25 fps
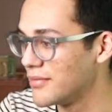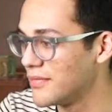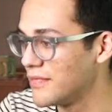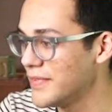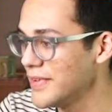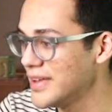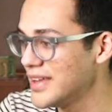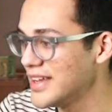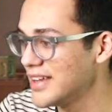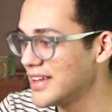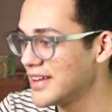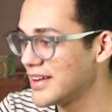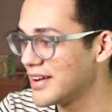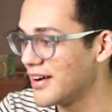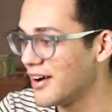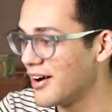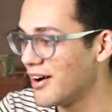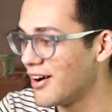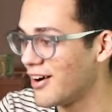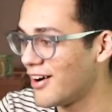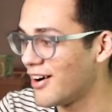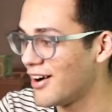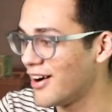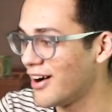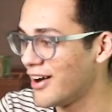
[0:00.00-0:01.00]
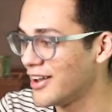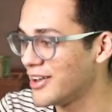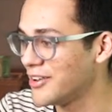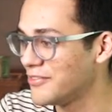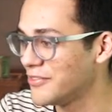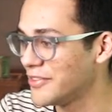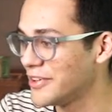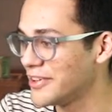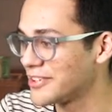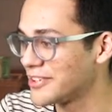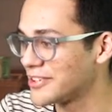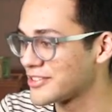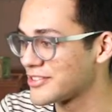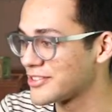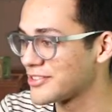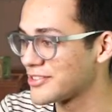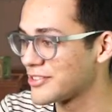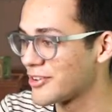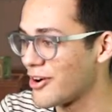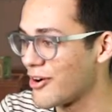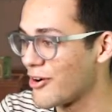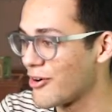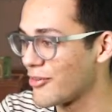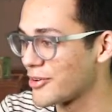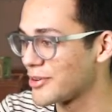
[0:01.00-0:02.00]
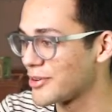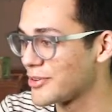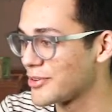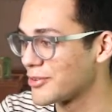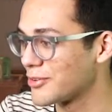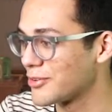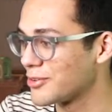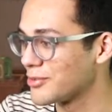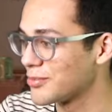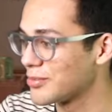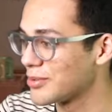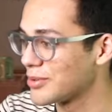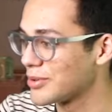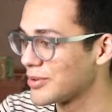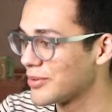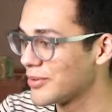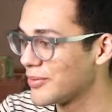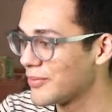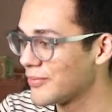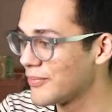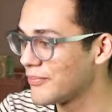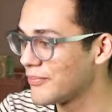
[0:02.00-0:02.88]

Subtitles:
V, Eevee is so adorable.